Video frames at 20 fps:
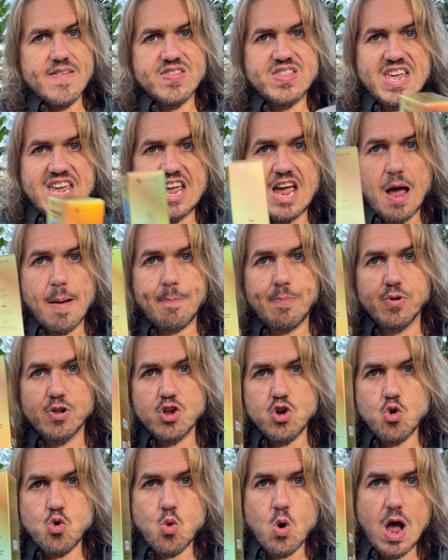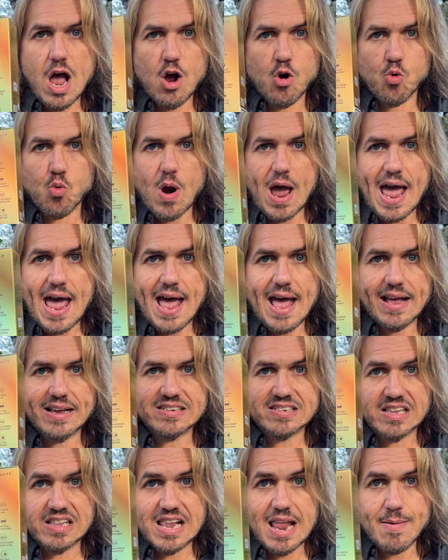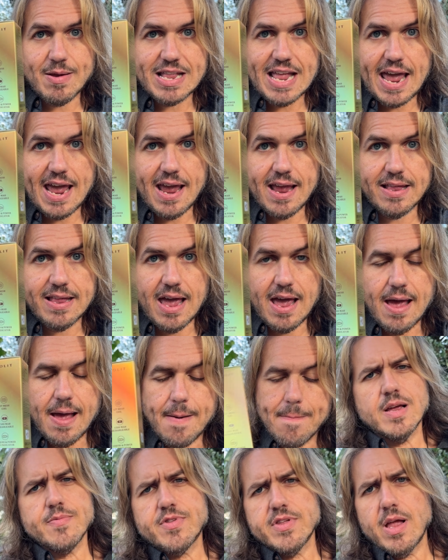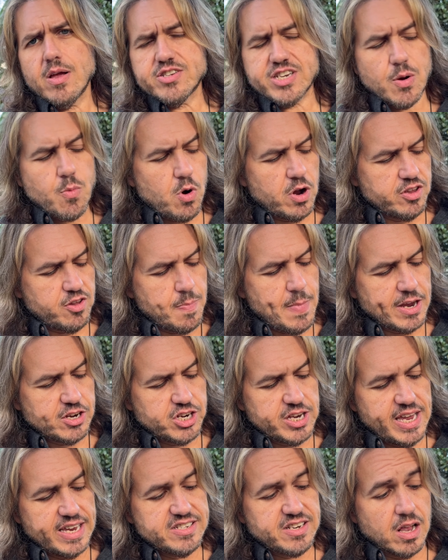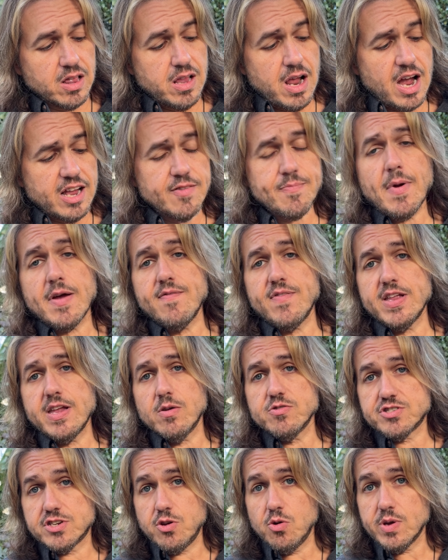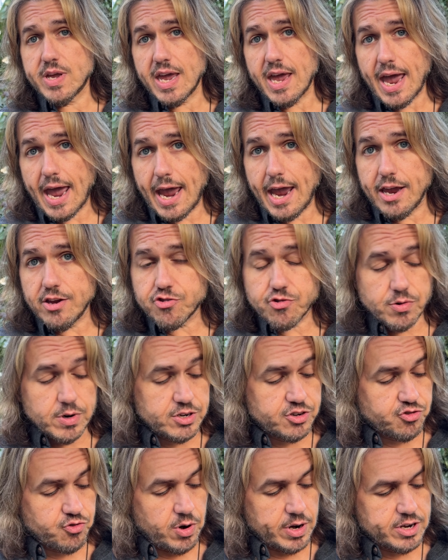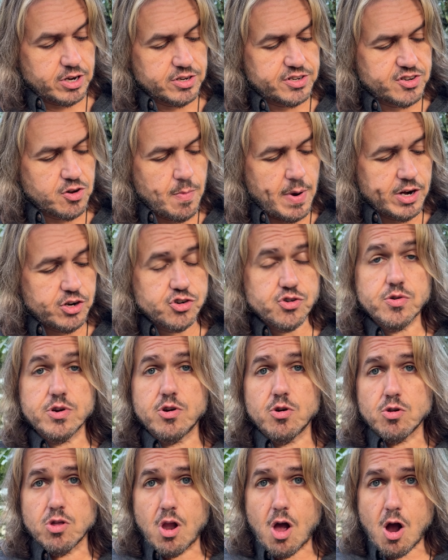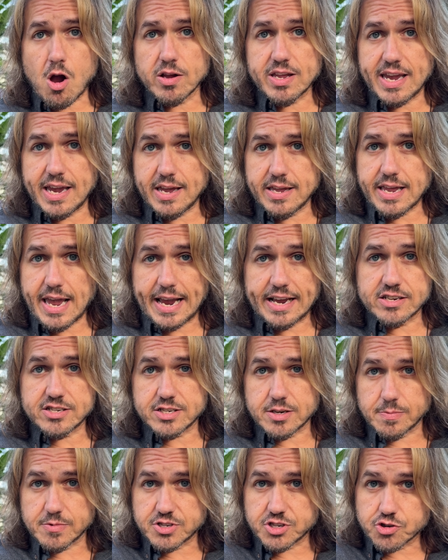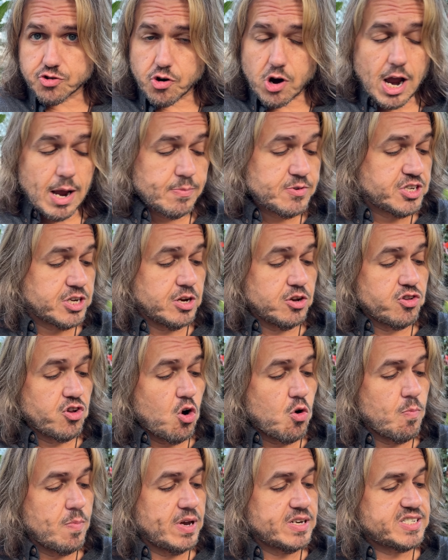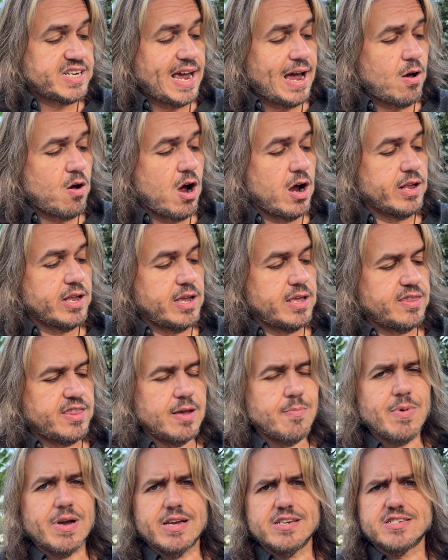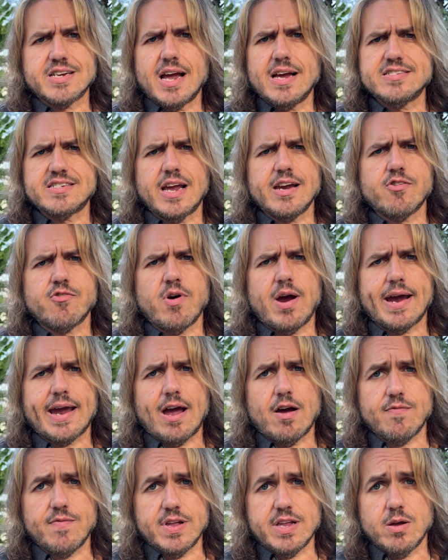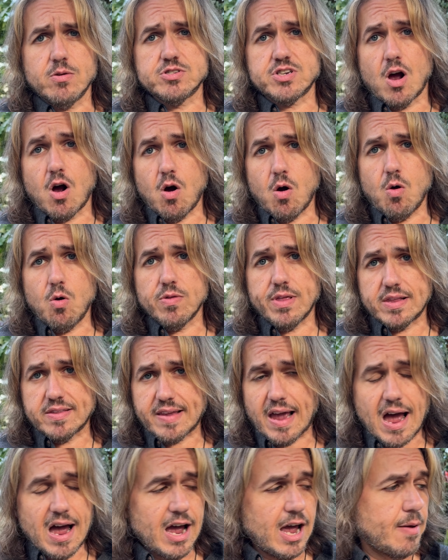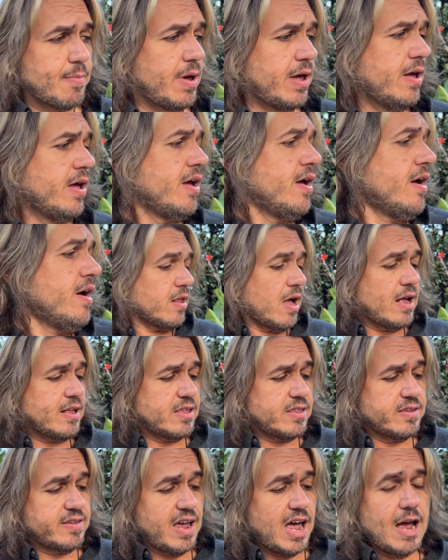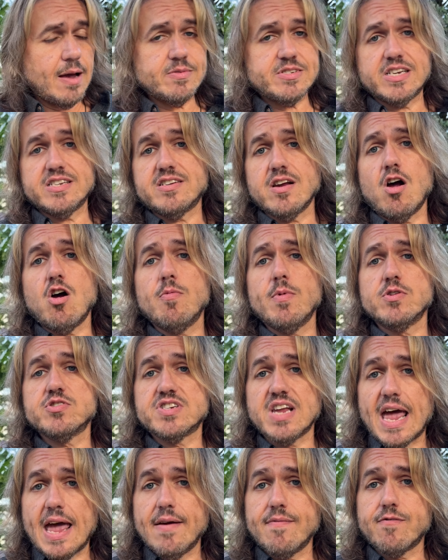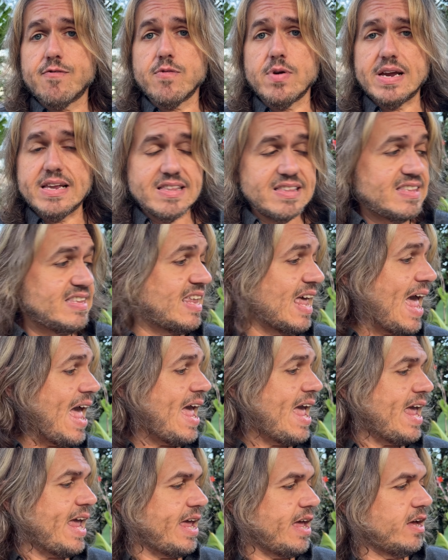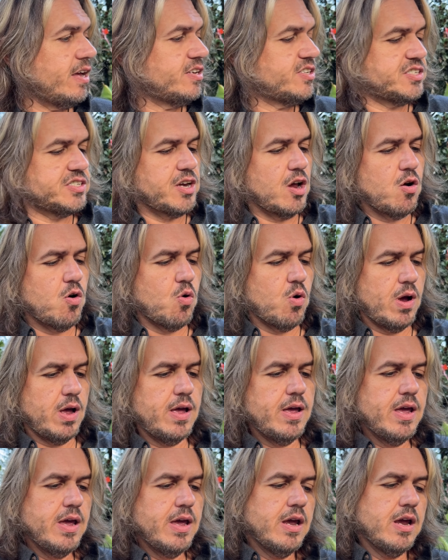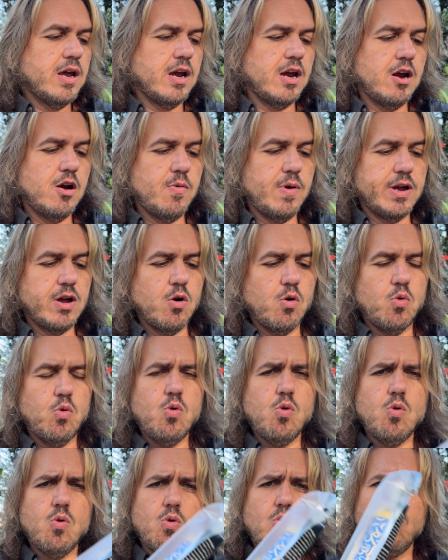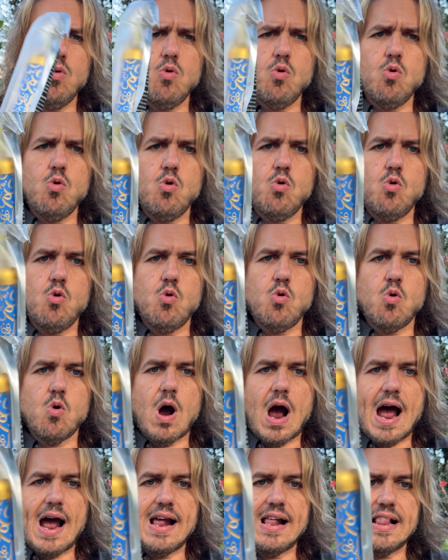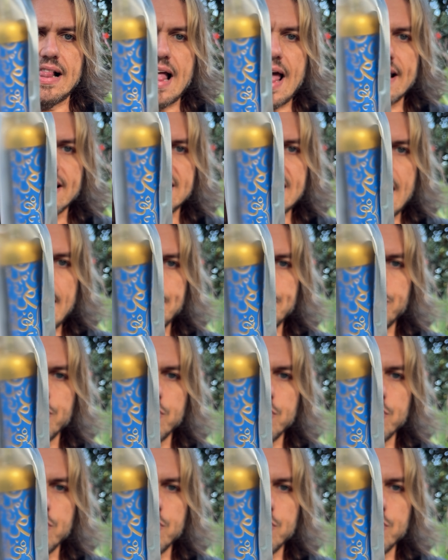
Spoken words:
the Blue Raz Lemonade. Something else I wanted to mention is a lot of my videos do get age restricted, so make sure you're logged in and subscribed so you don't miss out on anything, because guys, I crack out videos all the time. A lot of the times it's almost every day. So here we go. Ooh, I like that